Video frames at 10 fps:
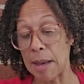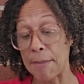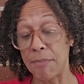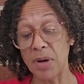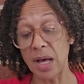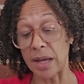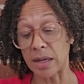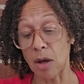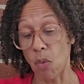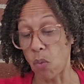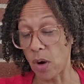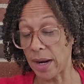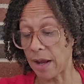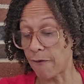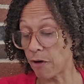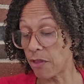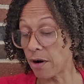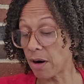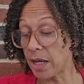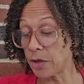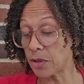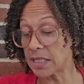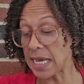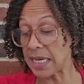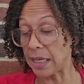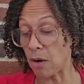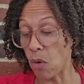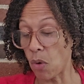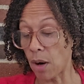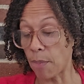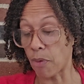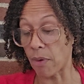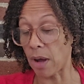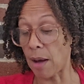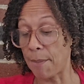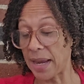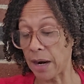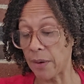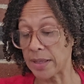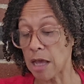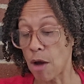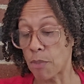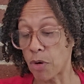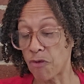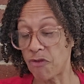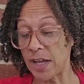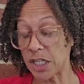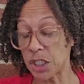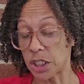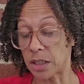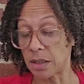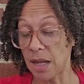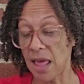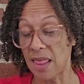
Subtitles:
But whatever their undertaking or apparent profession,